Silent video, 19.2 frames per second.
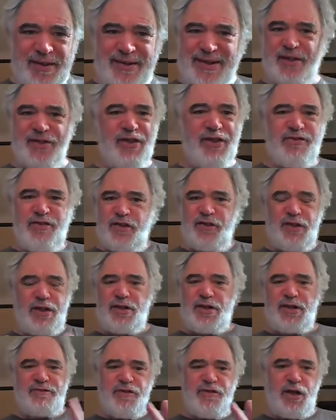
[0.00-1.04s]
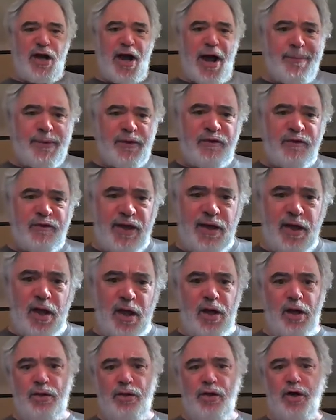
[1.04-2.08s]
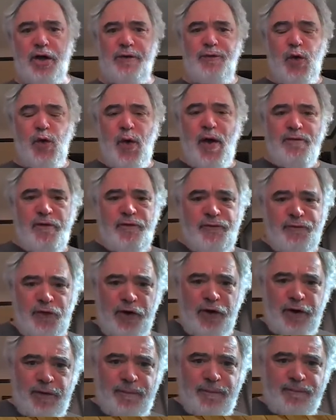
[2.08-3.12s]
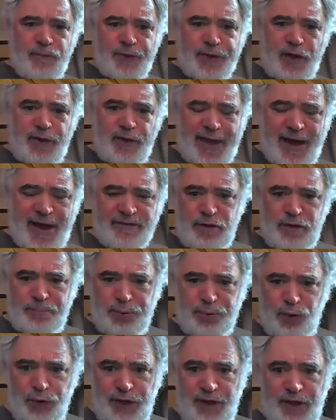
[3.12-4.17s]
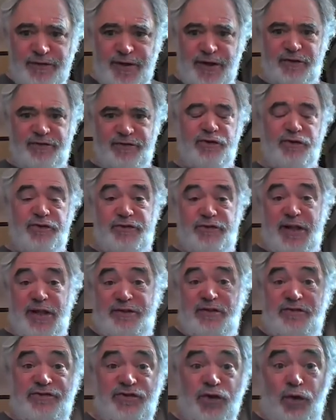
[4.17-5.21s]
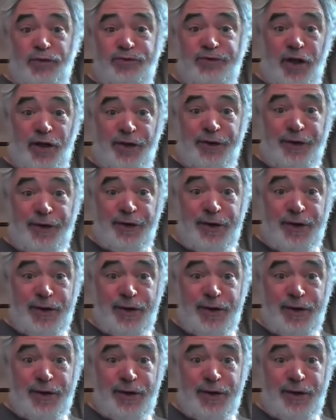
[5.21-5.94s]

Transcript: Now, this is because the economists say, look, if you have a firm with a thousand employees that is, that's a sole seller, I